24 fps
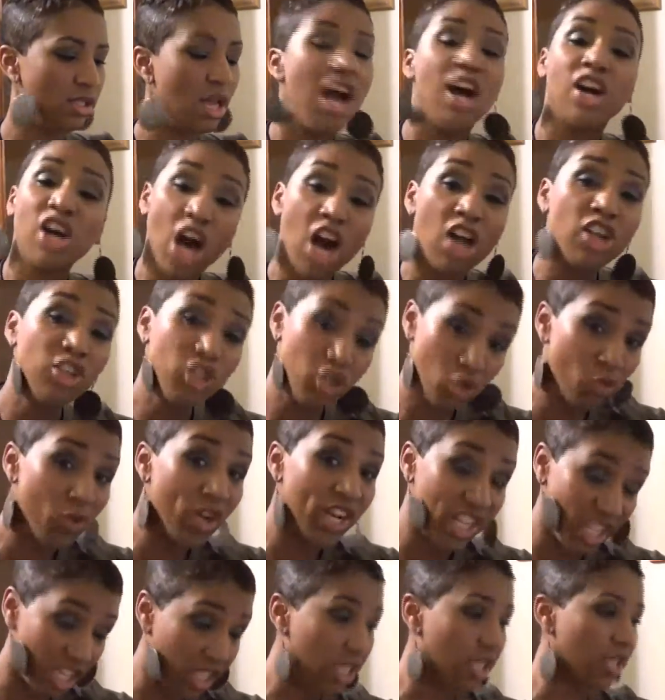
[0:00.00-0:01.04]
Calling you a
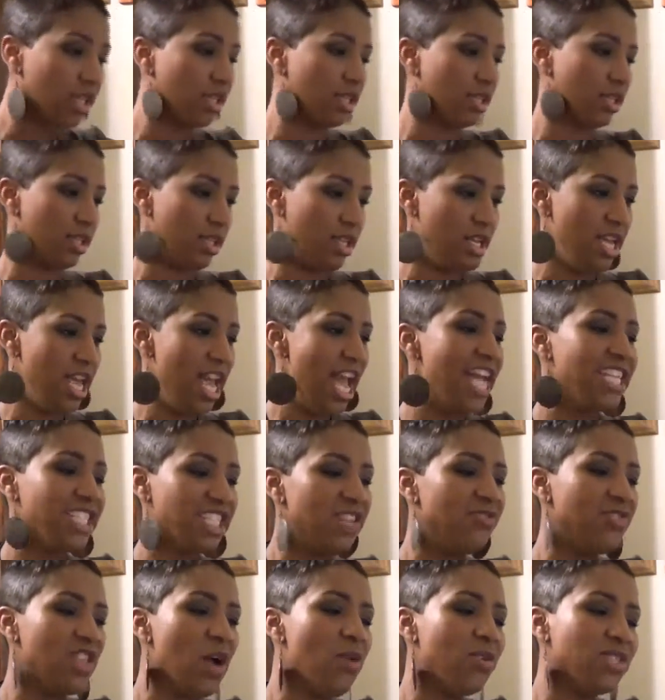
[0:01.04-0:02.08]
nigger, as
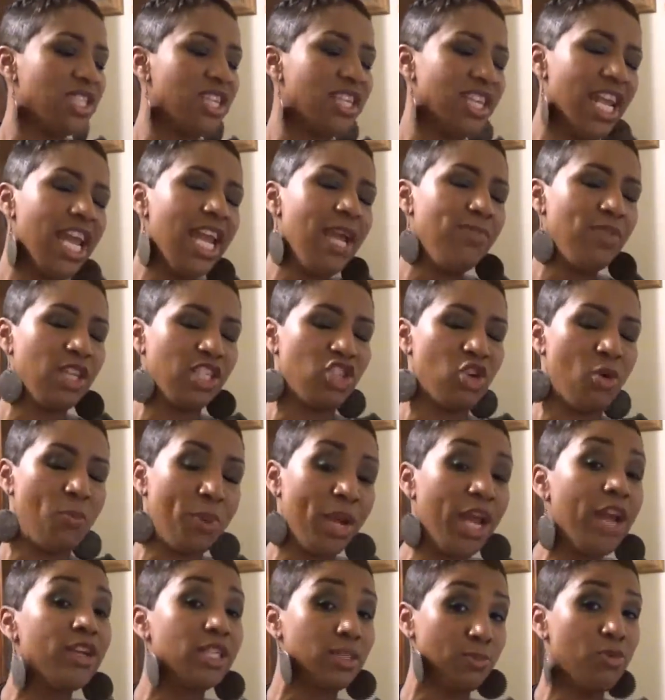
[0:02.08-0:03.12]
if that was the name that your
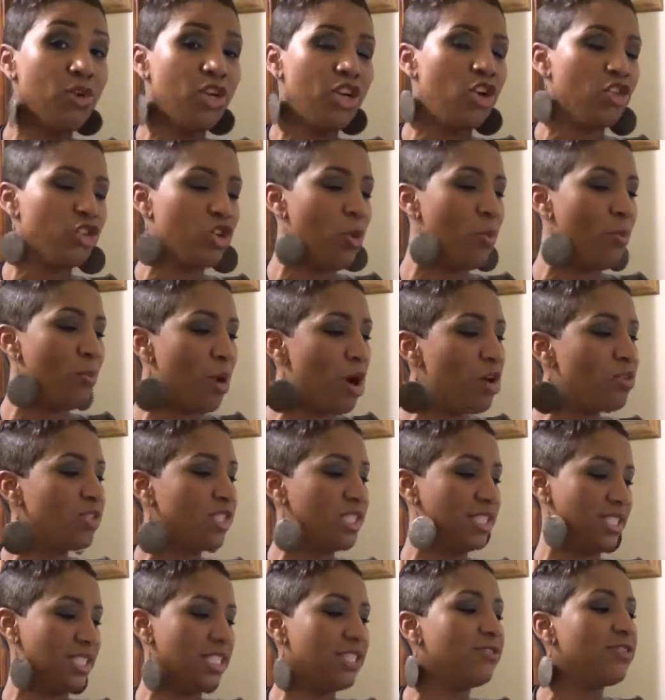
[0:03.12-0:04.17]
parents put on your birth
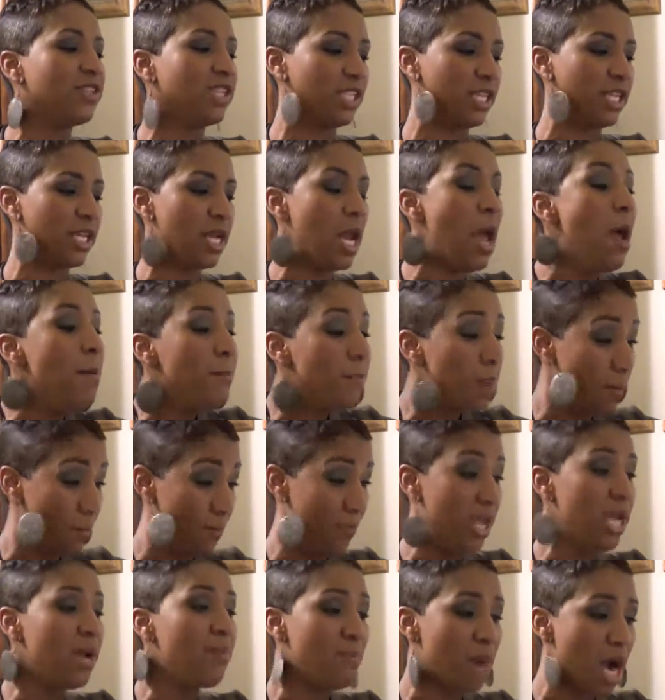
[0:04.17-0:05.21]
certificate. But
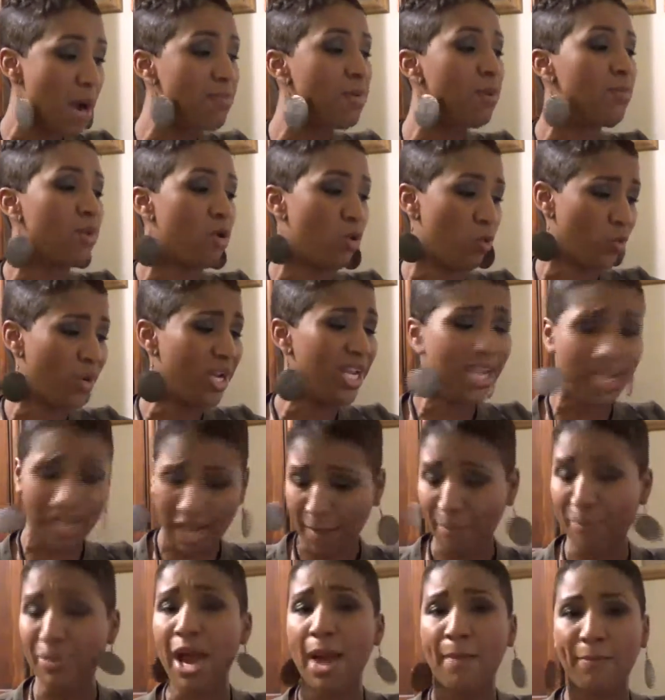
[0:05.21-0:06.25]
Big Mama Marie
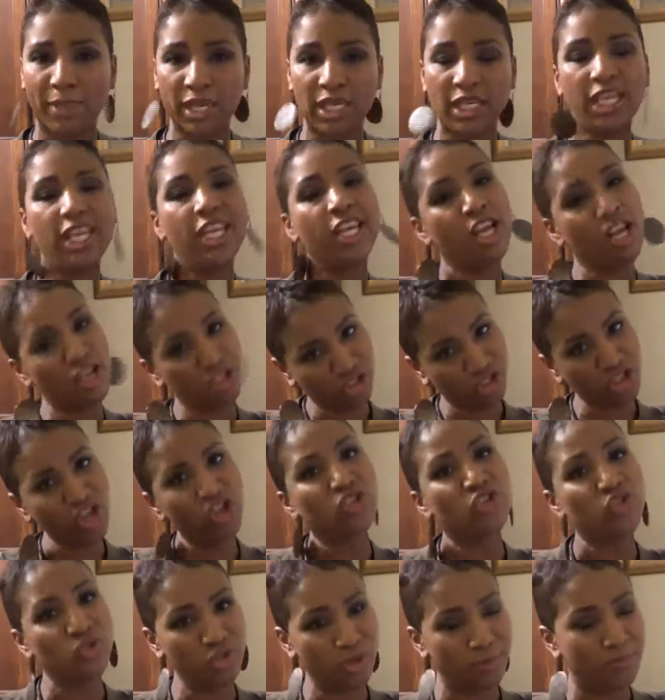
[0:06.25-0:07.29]
and Papa Lee showed
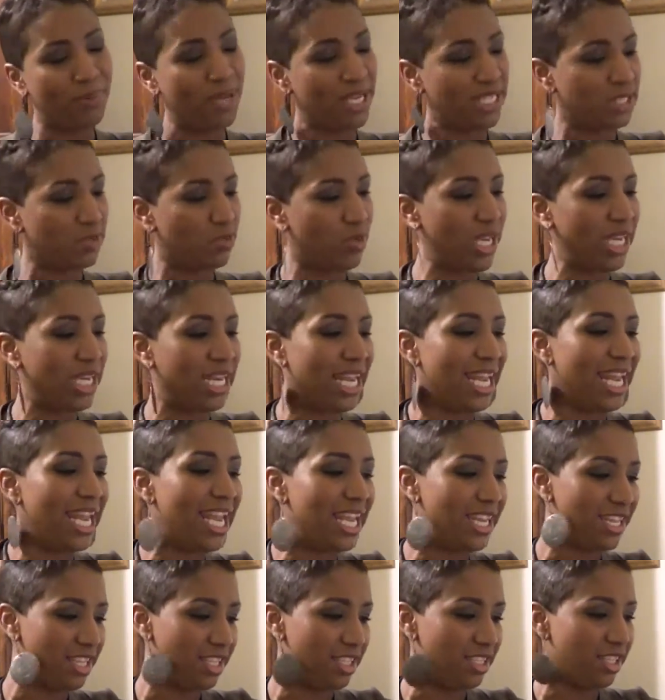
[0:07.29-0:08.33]
you the best way to
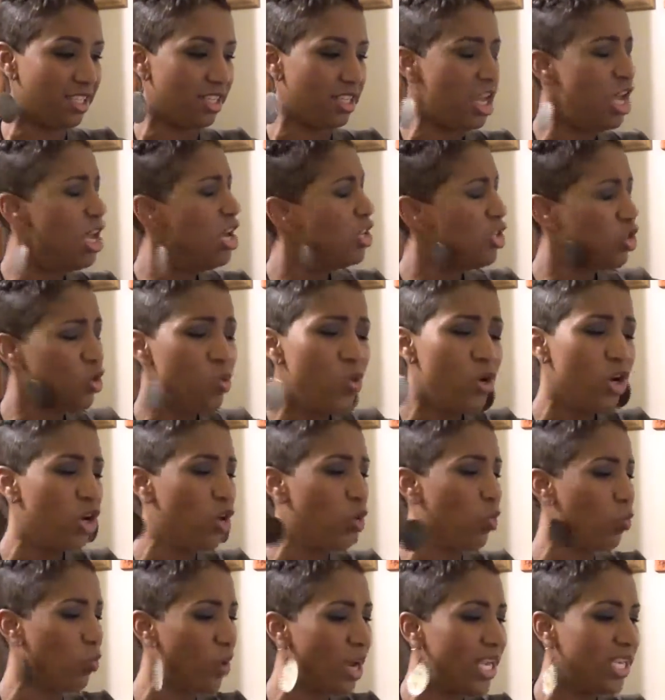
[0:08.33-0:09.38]
handle it. You were
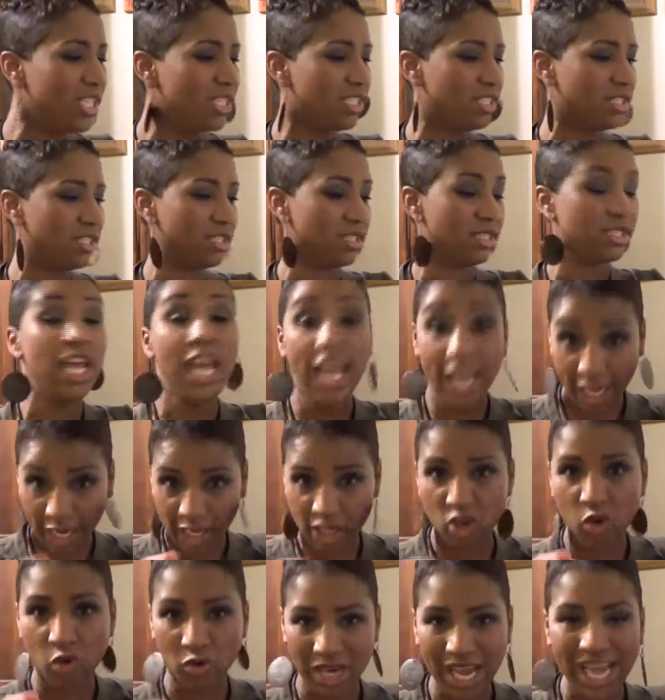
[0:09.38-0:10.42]
courageous and
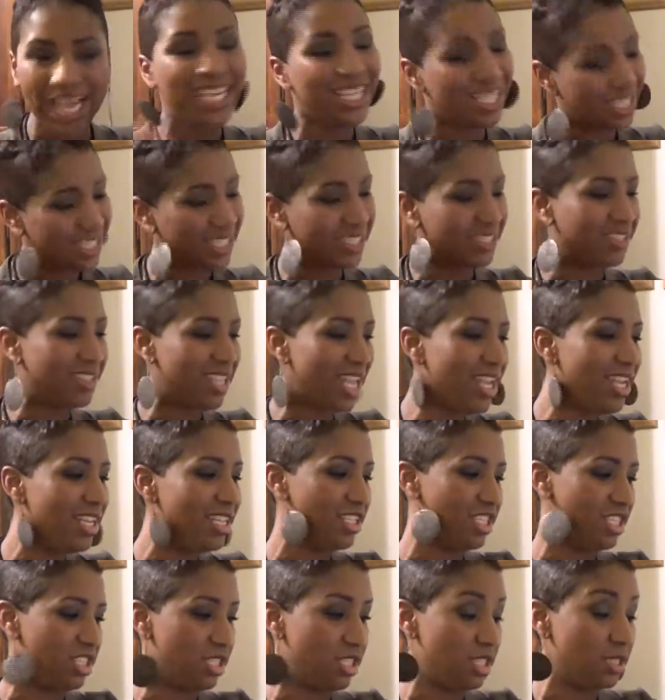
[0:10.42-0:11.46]
your light
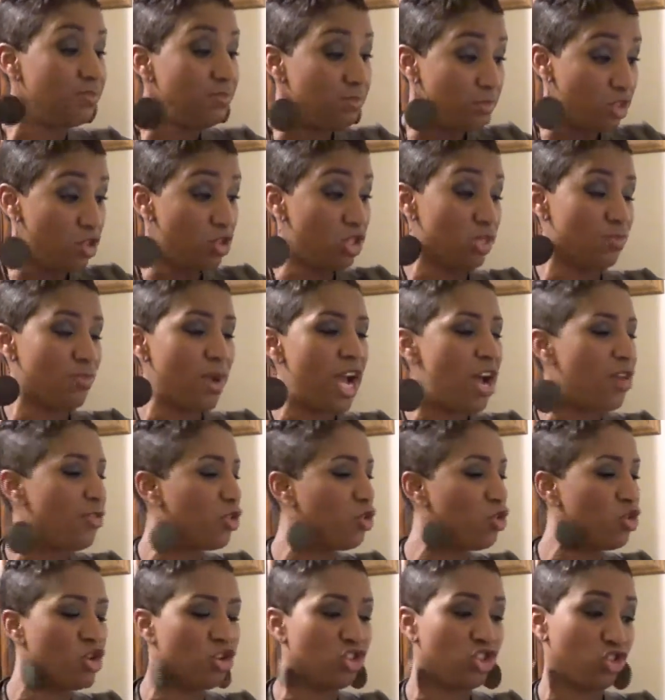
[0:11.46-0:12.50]
contagious. You smiled through
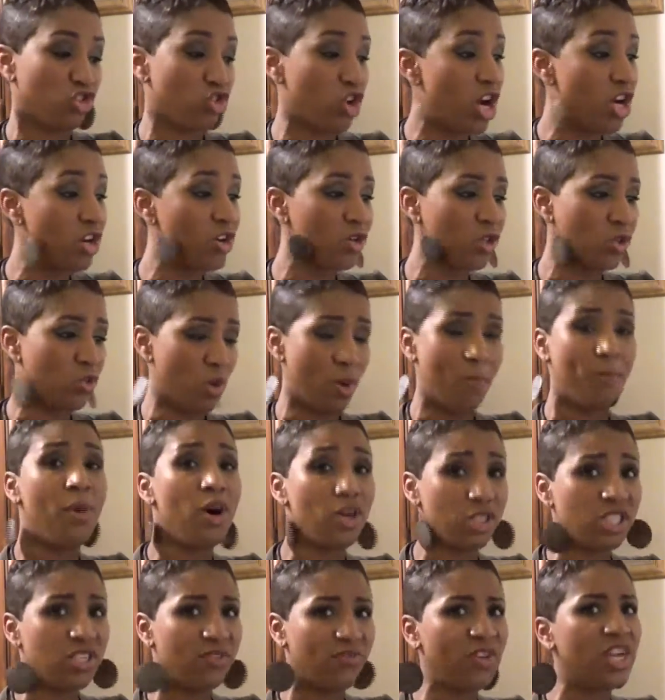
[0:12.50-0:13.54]
your struggles when
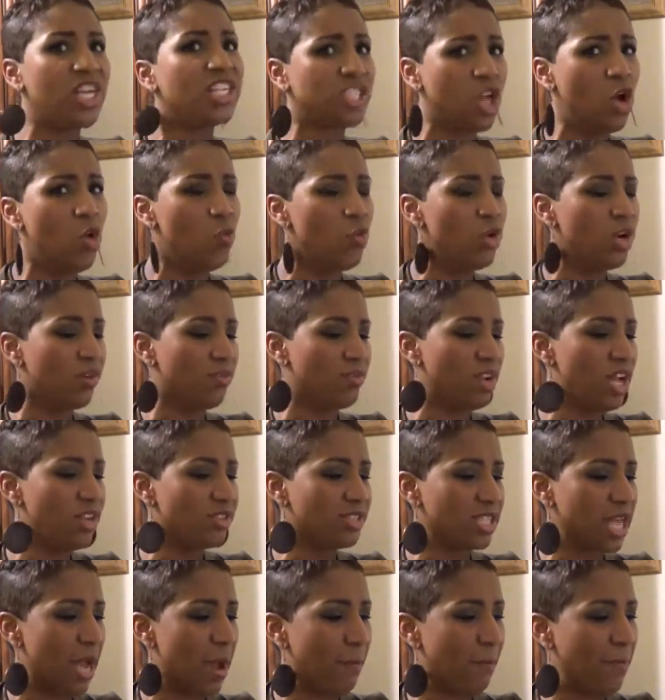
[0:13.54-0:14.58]
most of us would have lost
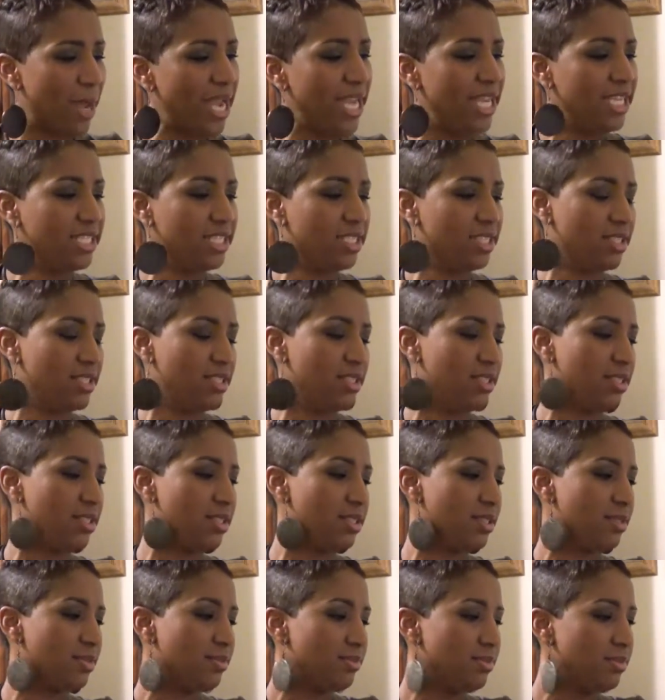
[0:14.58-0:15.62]
our patience.